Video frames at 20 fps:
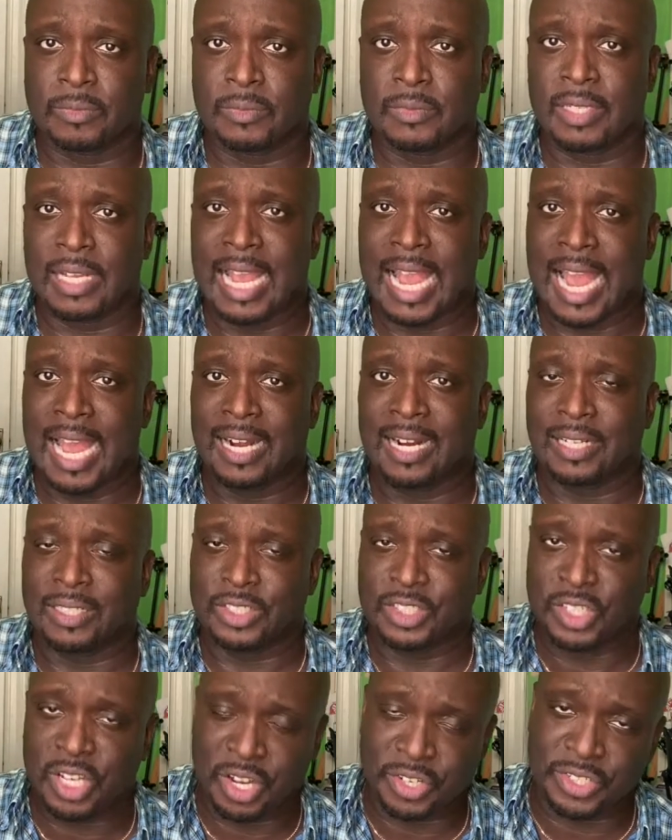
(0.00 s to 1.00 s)
add
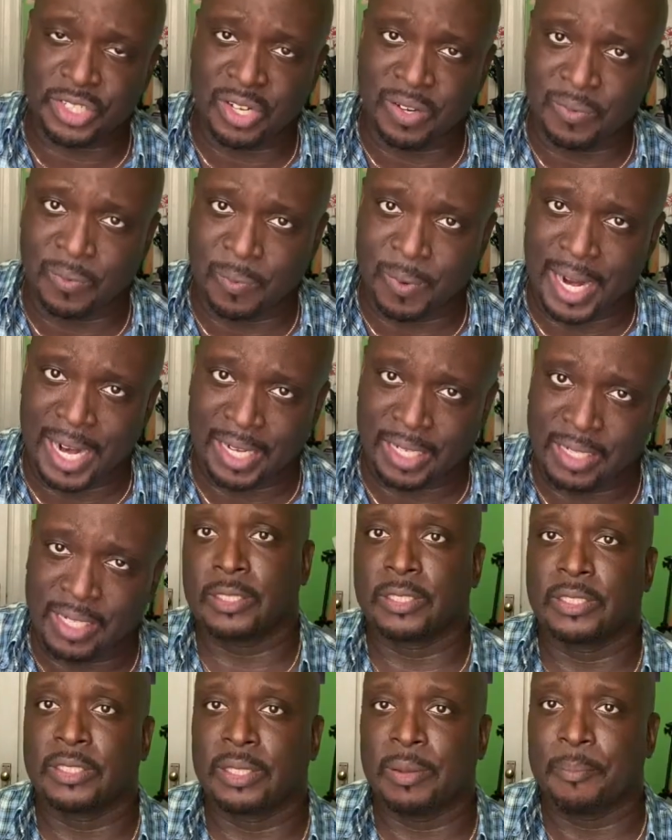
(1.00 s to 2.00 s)
a touch of white.
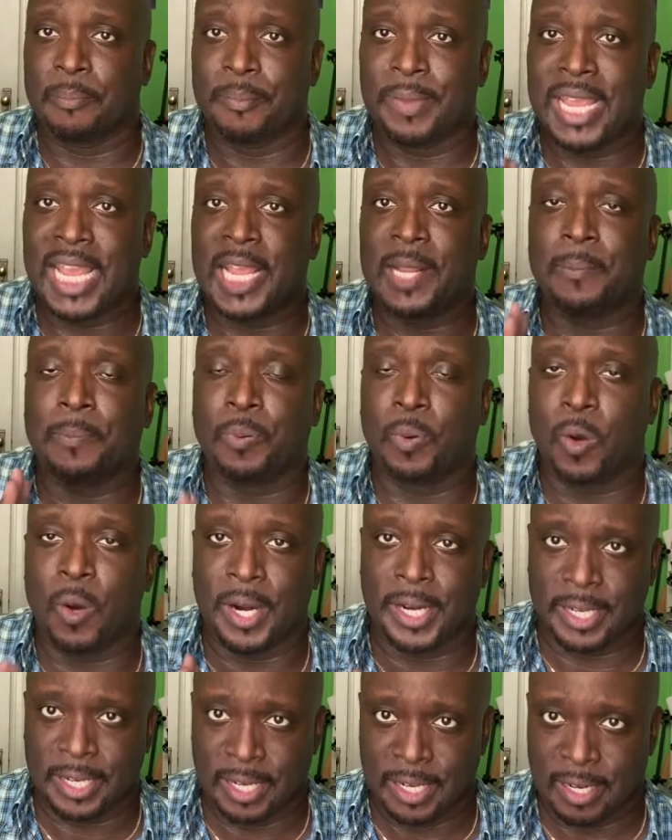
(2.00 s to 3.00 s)
The main
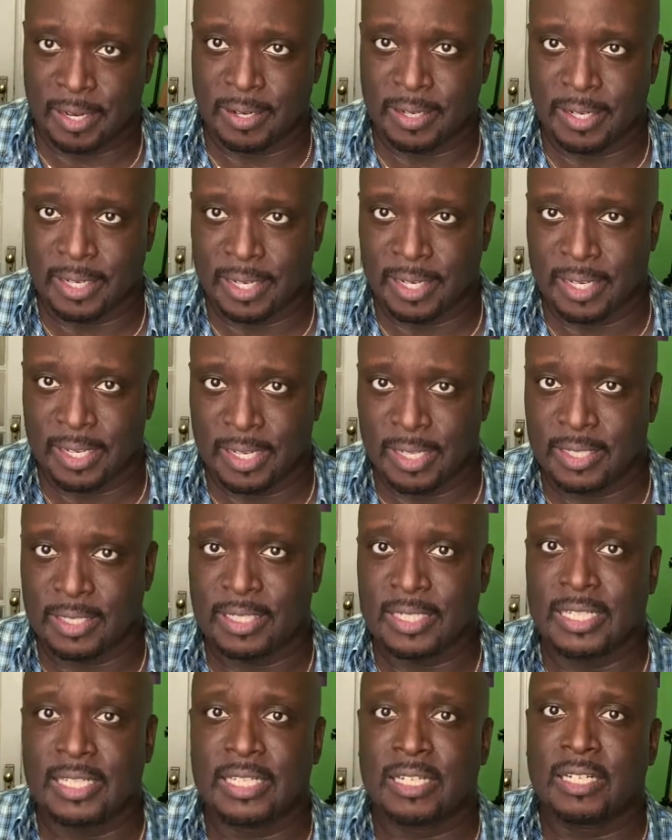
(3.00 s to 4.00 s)
point here
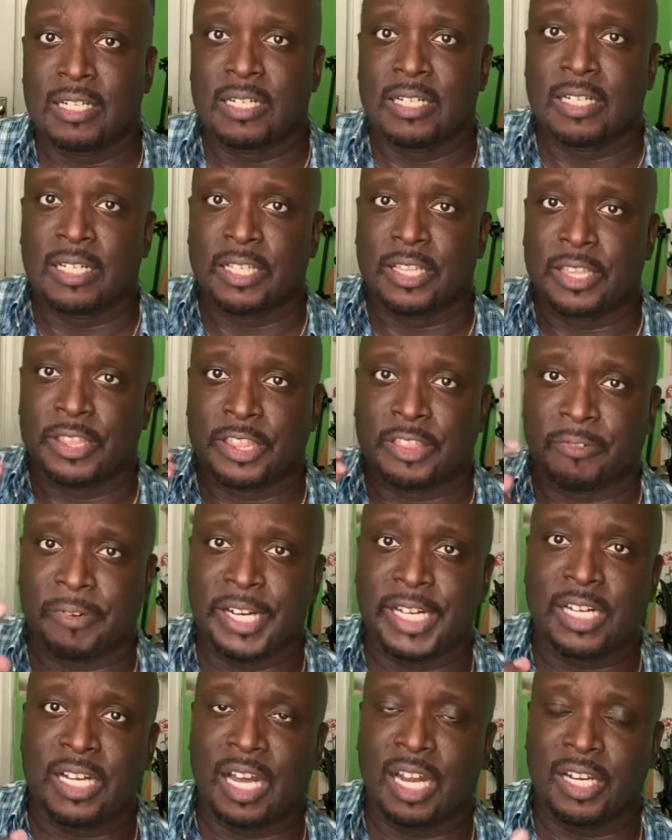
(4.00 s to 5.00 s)
is
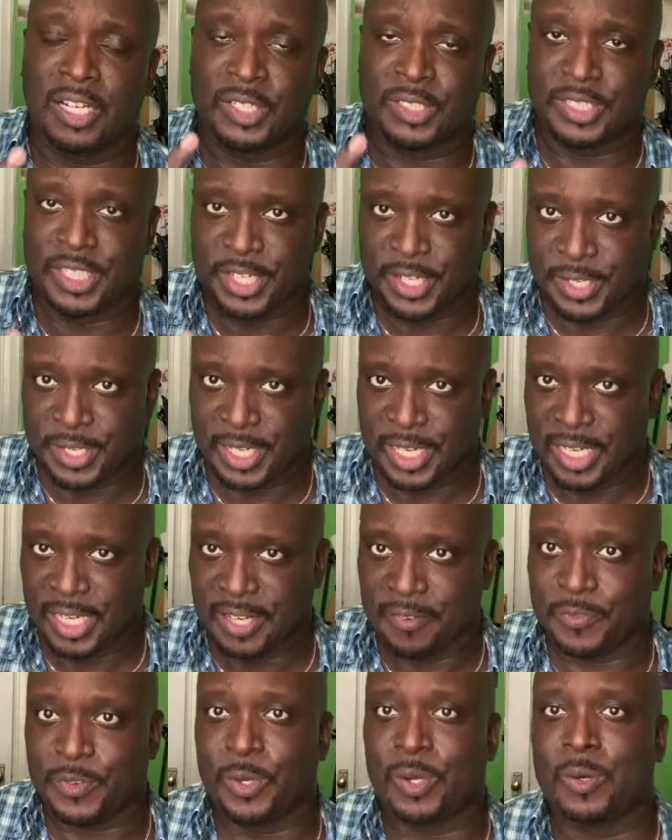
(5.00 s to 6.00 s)
3 colors that you need.
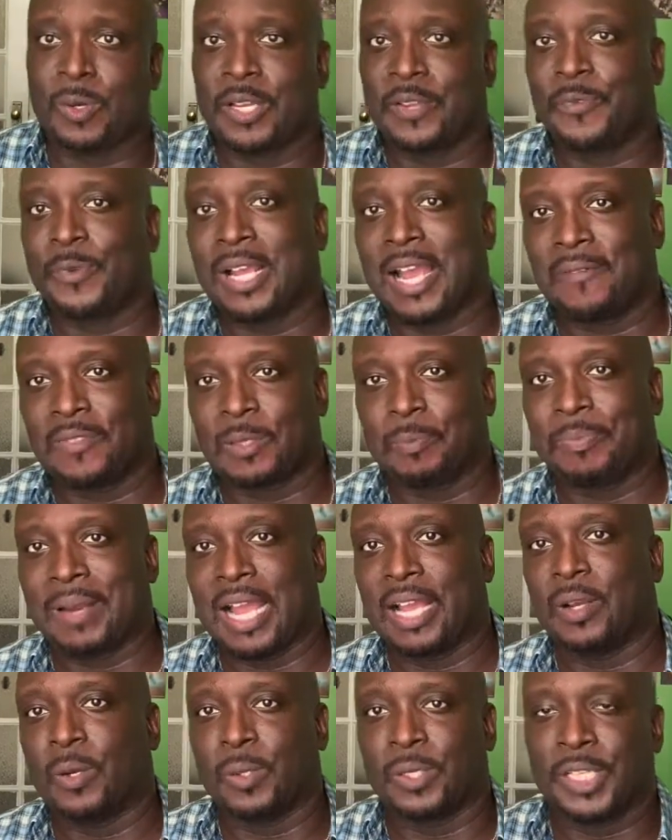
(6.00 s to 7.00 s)
If you have to
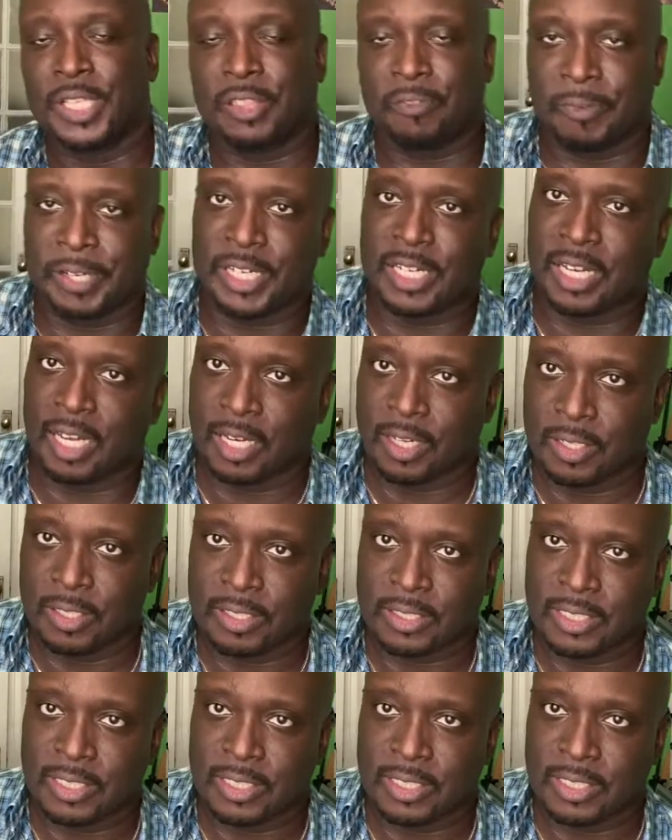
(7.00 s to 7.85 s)
buy only 3 colors